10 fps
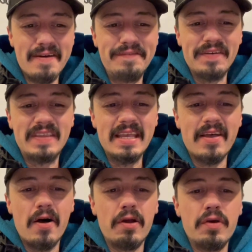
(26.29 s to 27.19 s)
$15
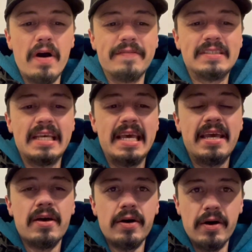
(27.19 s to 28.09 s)

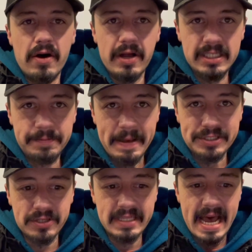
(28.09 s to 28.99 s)
UFC on
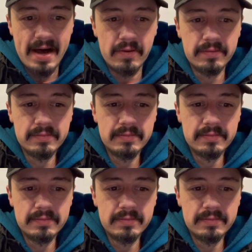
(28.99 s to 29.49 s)
special now.